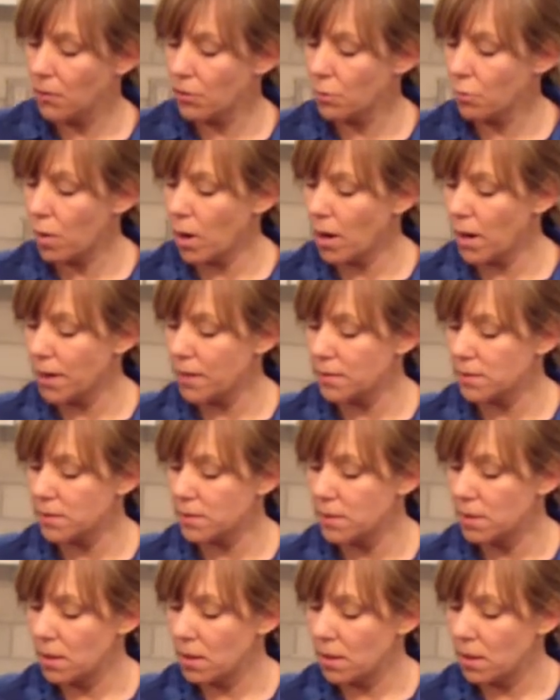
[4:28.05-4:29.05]

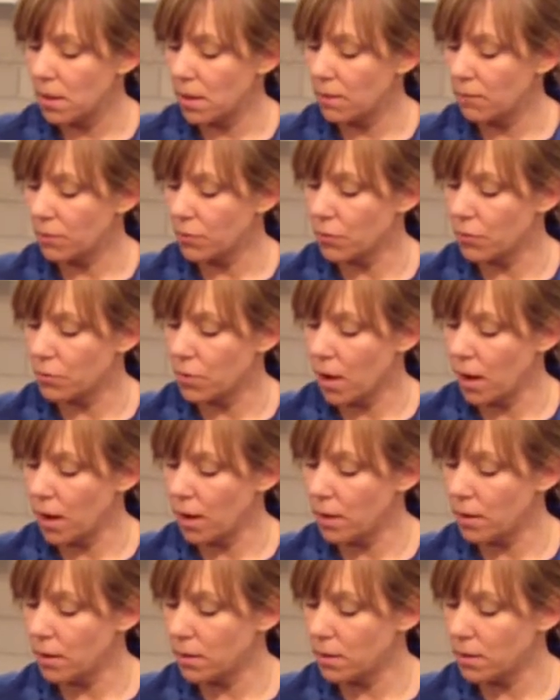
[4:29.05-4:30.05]
Otherwise, if they're
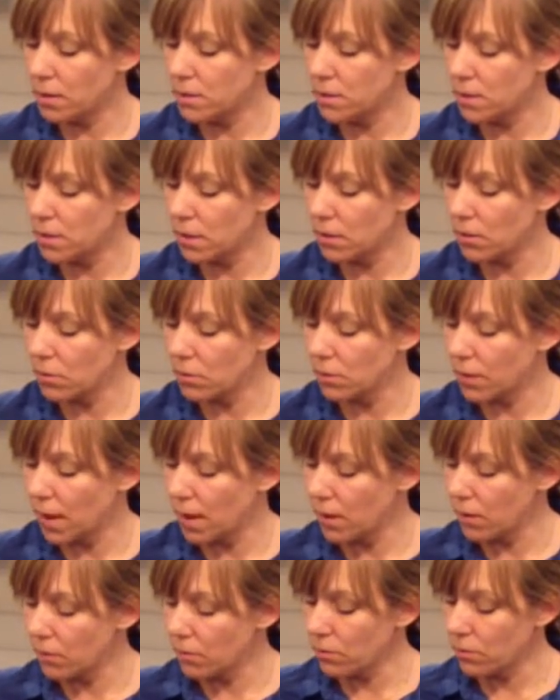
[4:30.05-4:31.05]
not in a
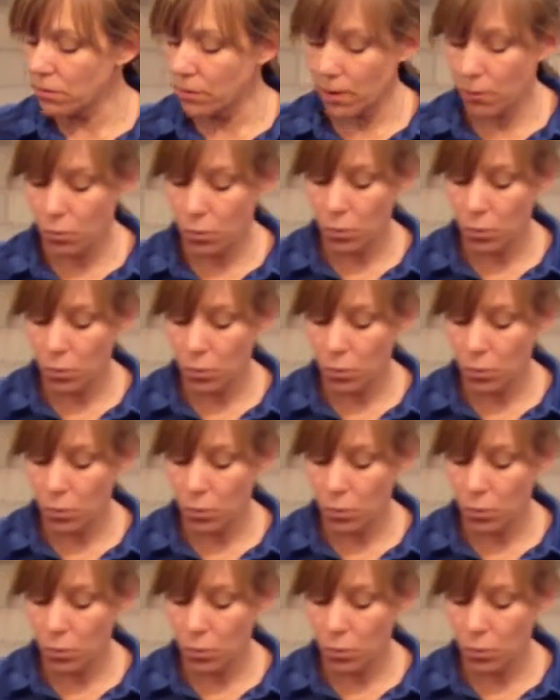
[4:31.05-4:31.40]
single layer,